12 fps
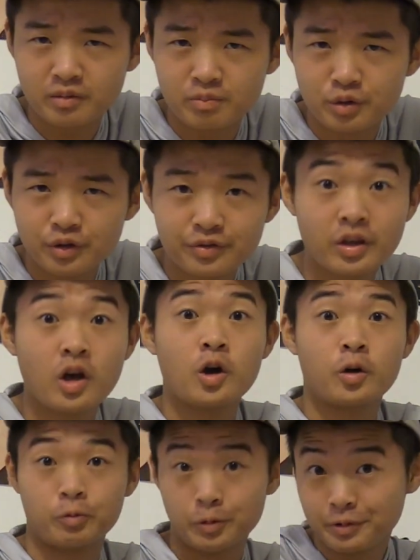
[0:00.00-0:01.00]
improves,
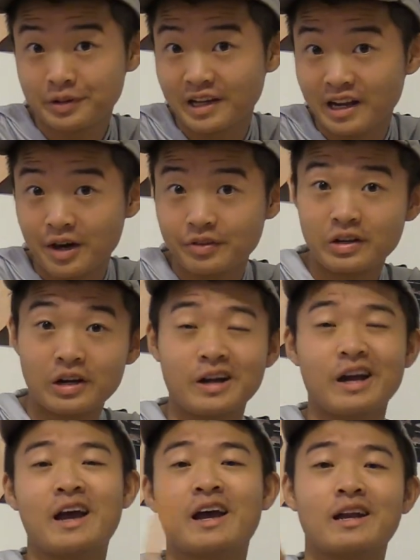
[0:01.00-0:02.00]
we will get out
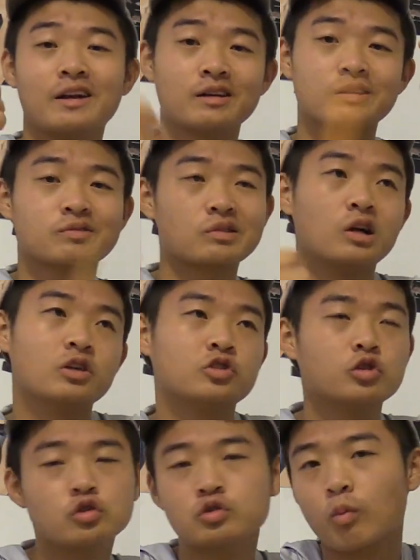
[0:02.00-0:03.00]
there and
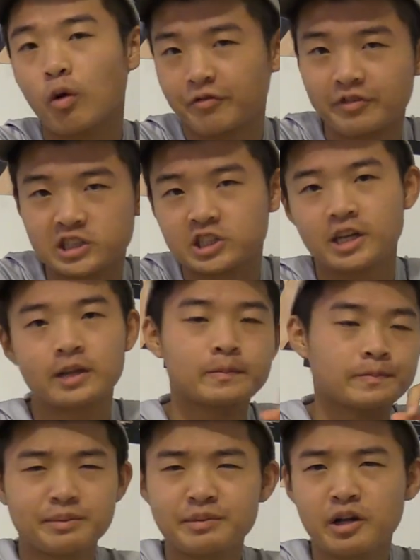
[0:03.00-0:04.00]
do some more fishing.
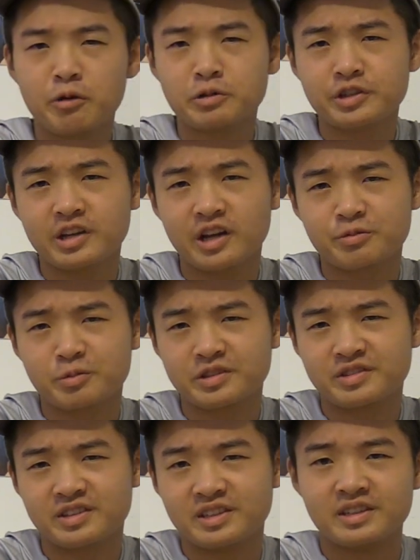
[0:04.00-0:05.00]
Let me know what you guys want to see.